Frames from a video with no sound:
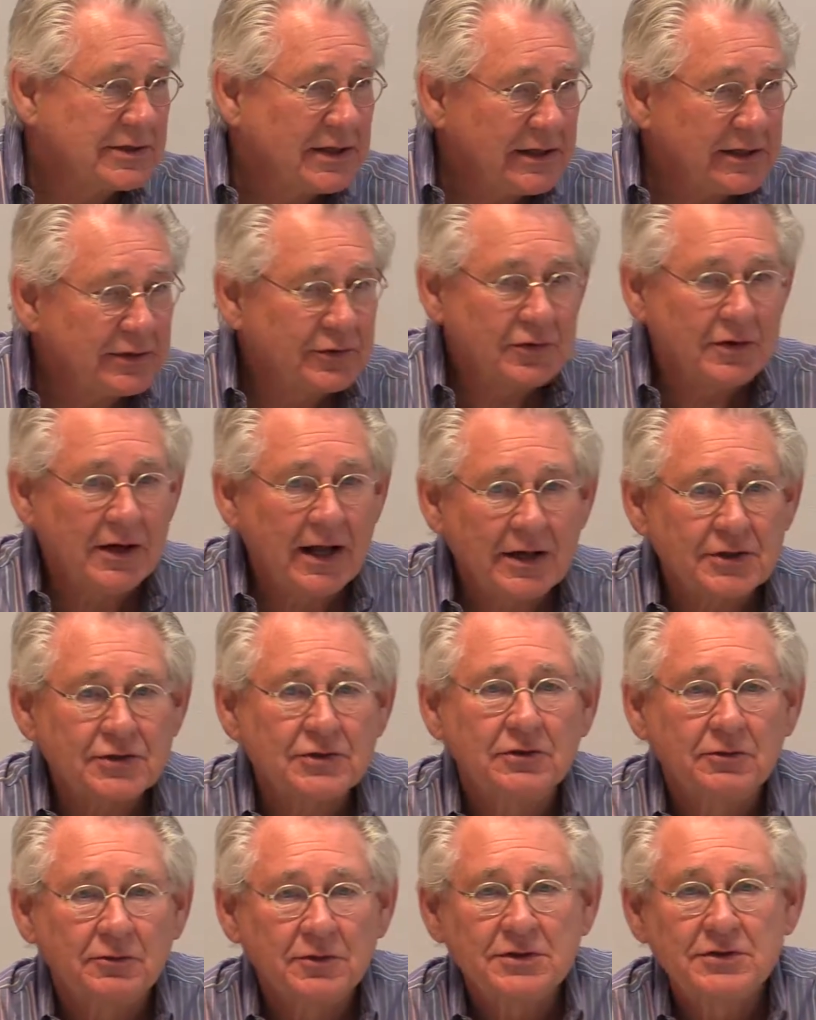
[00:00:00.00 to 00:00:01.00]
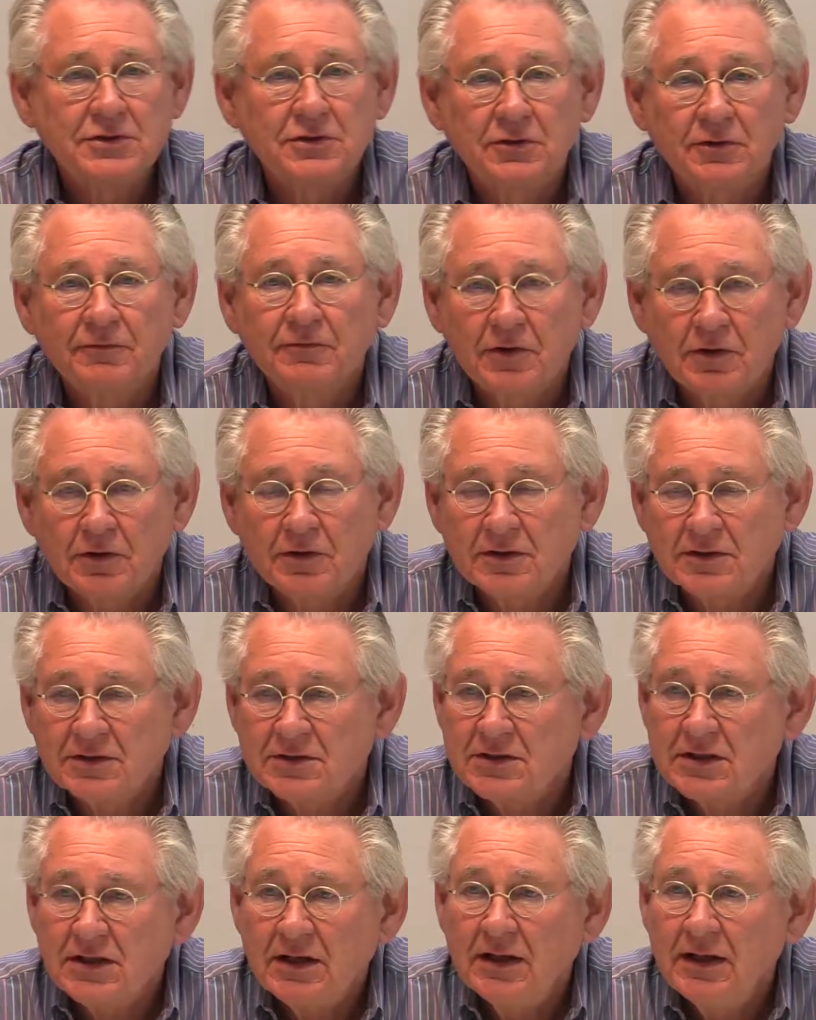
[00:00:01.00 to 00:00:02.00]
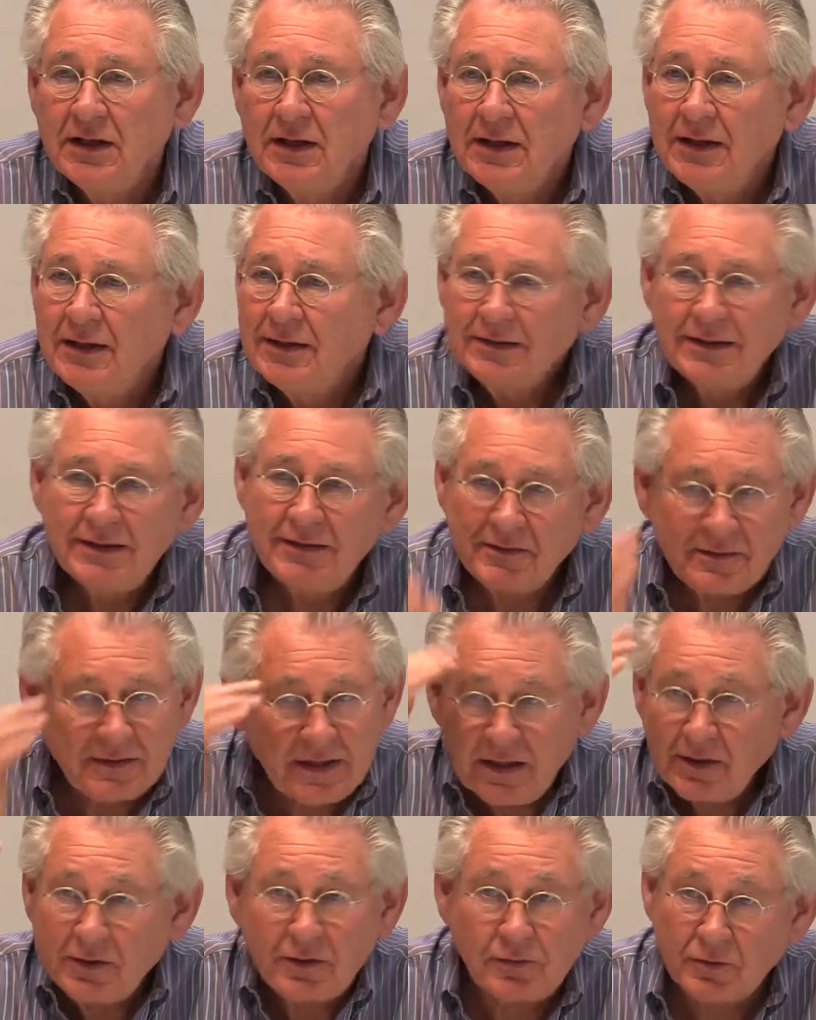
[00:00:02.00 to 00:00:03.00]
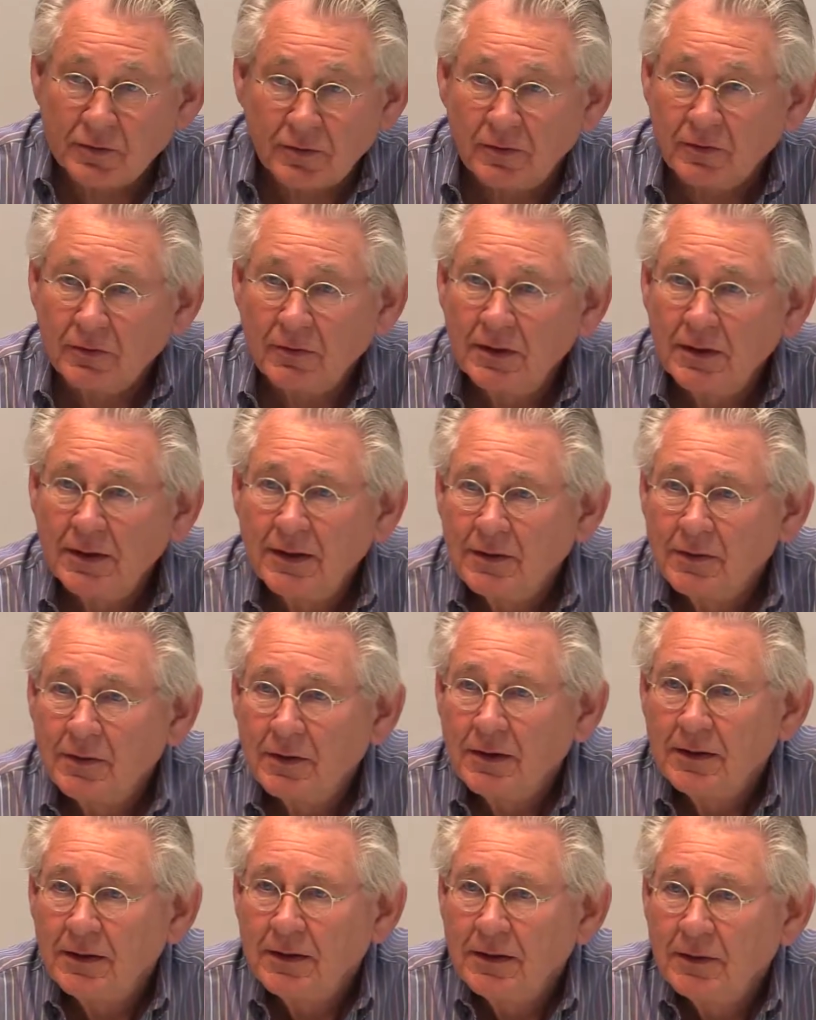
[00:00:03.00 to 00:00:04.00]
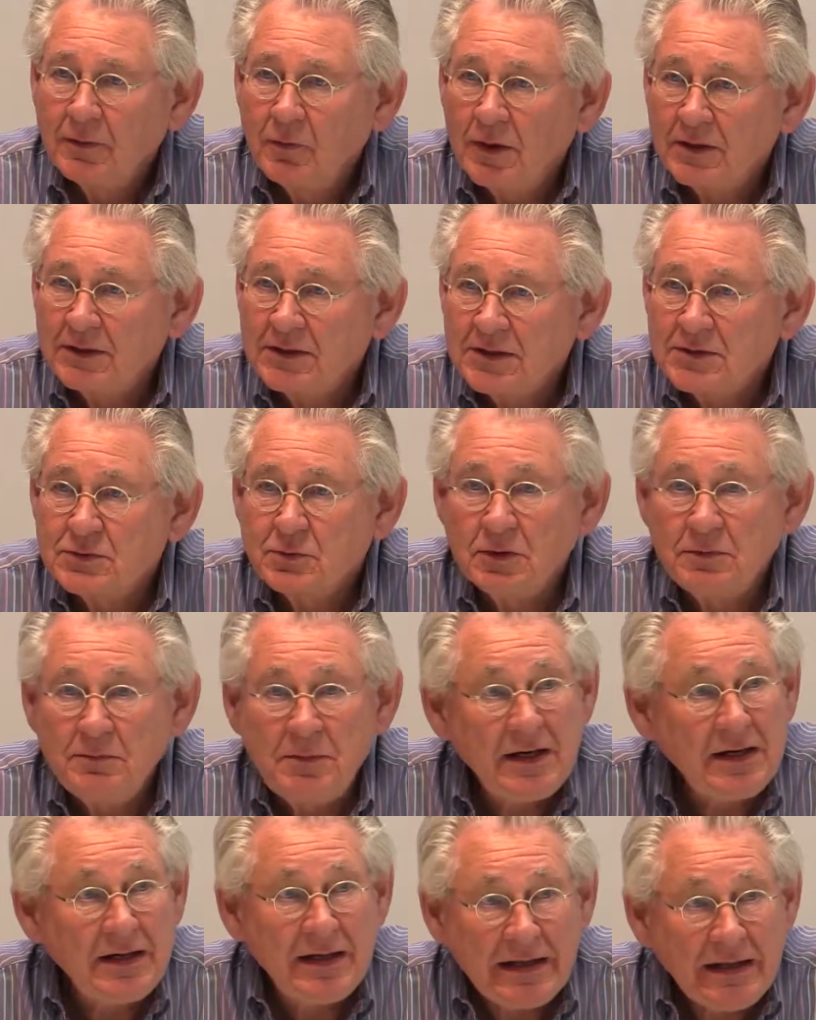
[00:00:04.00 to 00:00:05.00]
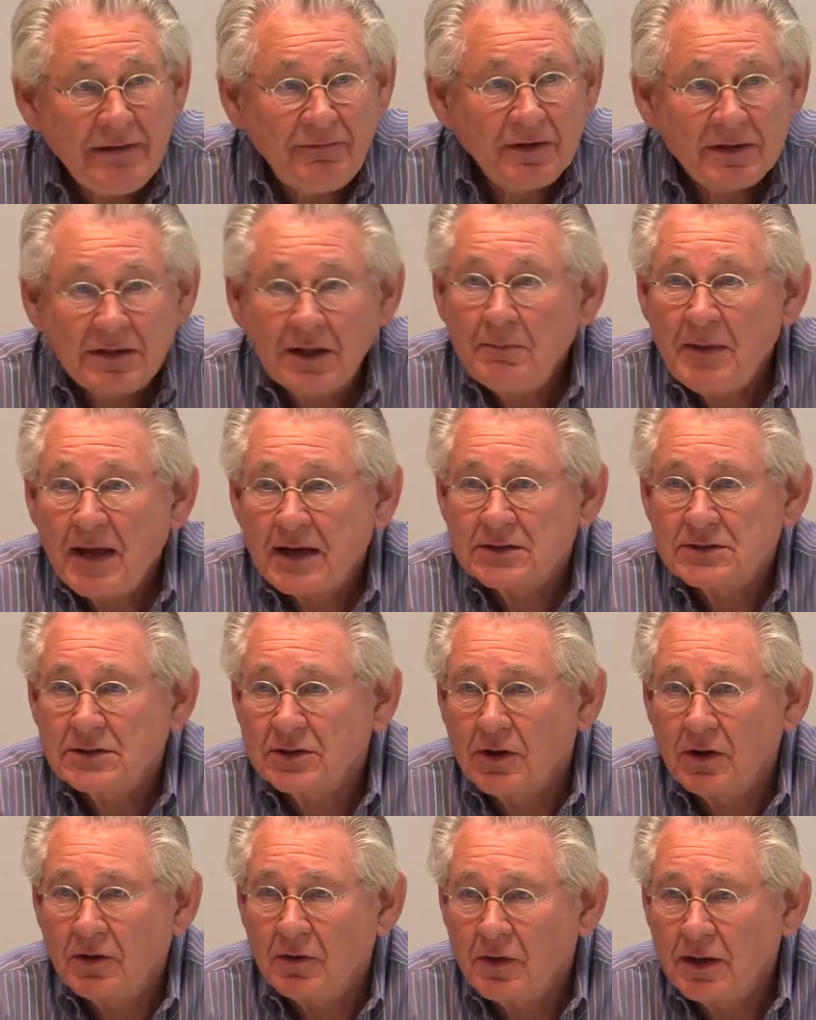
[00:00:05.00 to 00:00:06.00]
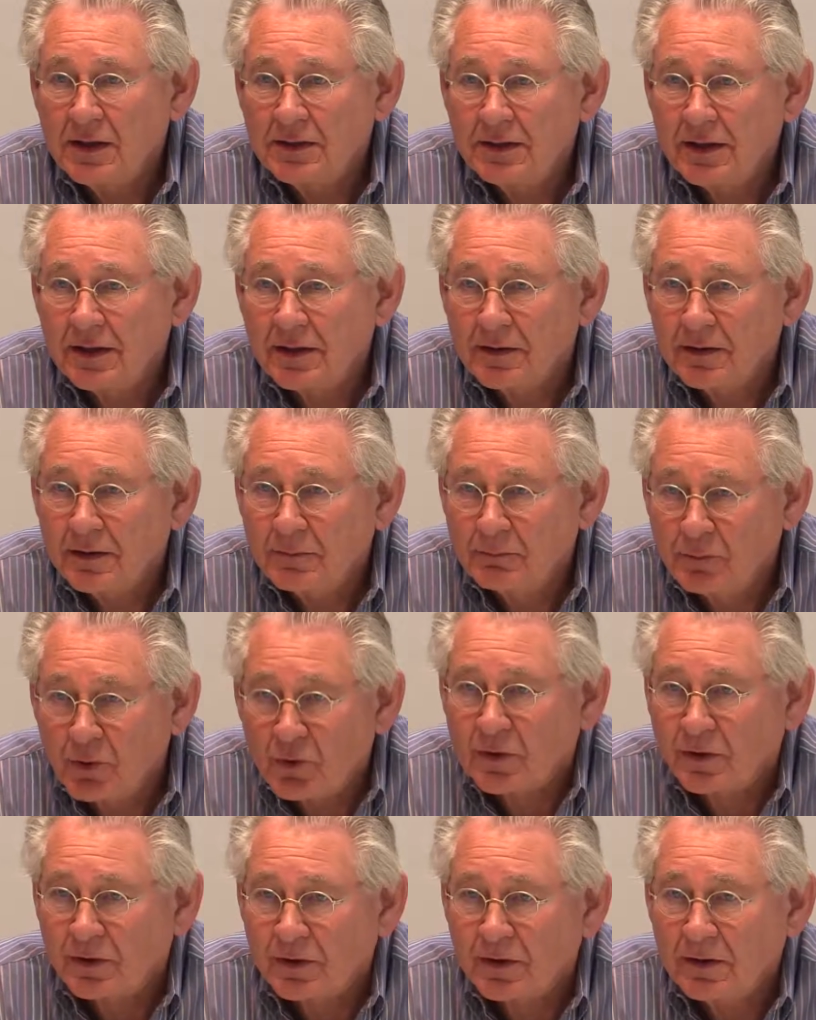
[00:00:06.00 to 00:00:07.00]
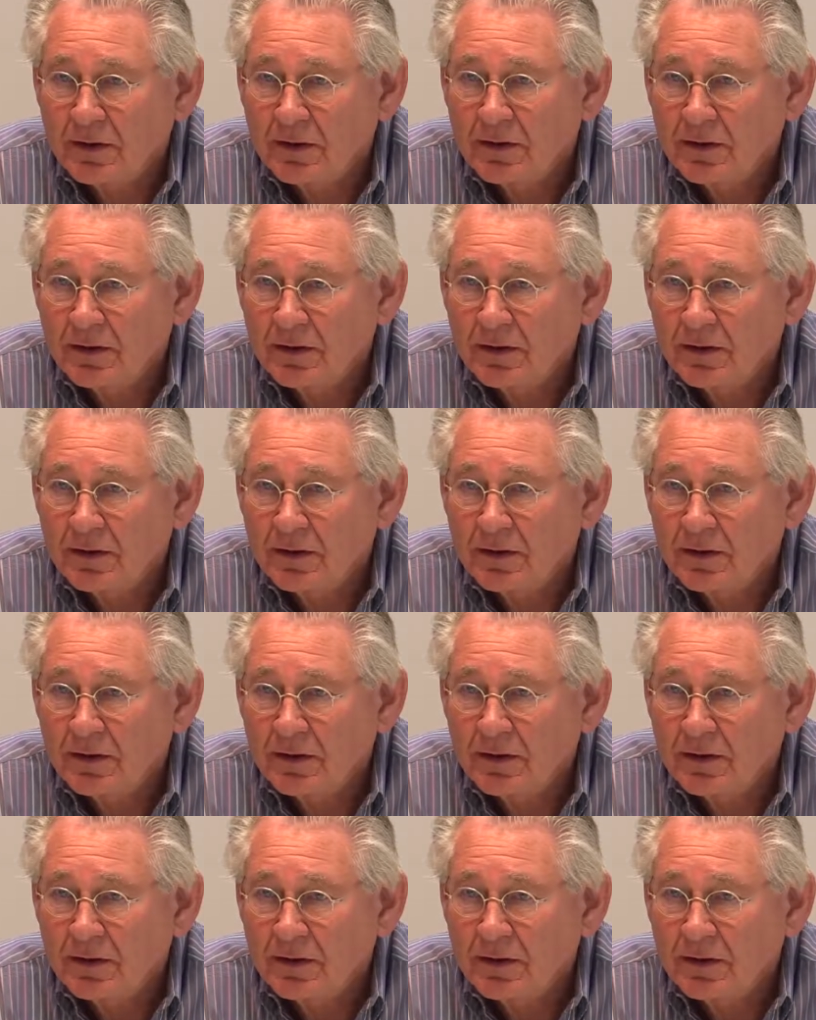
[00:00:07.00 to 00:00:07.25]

the international reserve currency. Didn't think through what this would mean even to Mexico on their border.